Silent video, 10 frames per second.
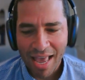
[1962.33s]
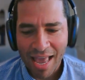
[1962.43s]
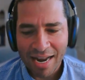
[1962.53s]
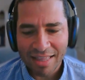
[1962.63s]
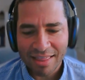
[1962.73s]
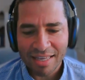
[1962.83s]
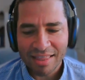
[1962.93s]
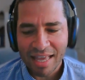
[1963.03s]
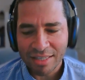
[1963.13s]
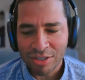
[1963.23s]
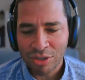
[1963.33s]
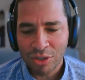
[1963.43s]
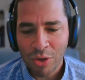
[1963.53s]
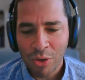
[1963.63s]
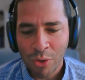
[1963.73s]
And I think that's
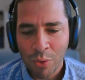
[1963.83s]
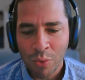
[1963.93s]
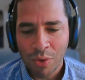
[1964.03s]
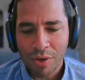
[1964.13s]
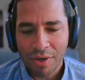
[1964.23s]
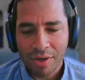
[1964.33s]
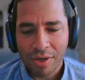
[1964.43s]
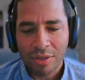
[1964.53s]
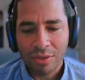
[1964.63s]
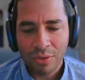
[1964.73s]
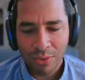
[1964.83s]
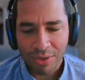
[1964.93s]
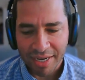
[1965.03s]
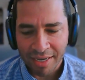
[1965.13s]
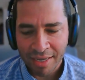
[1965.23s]
so
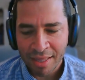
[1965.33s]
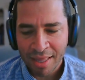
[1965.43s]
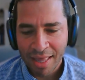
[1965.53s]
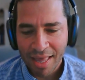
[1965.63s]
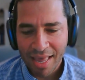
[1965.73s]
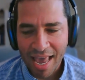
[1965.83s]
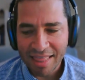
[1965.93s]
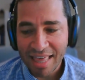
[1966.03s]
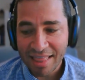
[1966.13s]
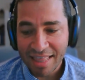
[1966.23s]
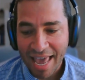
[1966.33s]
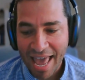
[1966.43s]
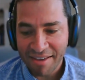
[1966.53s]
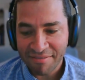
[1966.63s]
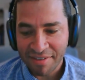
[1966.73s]
alluring. And then they
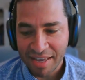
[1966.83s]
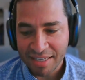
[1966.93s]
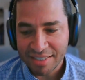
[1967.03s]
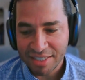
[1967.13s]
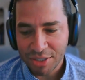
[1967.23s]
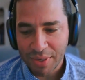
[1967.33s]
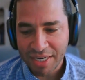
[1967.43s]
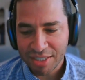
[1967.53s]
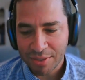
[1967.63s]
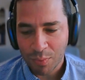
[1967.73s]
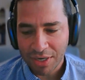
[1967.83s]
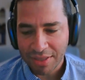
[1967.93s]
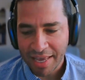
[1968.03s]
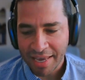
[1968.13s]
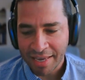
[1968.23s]
have a situation where
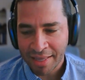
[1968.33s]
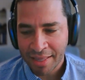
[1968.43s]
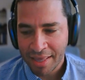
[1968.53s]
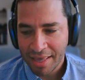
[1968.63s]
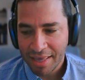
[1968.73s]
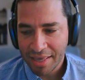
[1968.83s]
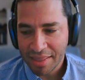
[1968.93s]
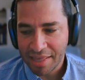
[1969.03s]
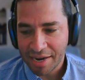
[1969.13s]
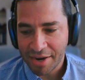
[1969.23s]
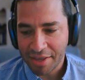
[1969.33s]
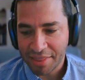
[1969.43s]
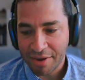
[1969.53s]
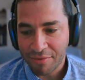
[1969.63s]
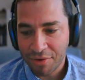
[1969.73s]
like they
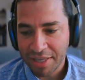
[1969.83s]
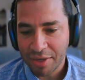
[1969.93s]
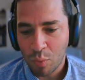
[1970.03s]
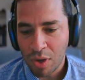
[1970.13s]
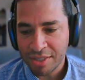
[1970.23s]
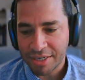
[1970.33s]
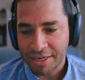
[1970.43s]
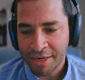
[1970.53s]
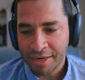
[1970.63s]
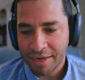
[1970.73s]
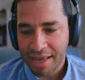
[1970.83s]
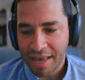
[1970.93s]
really wonder,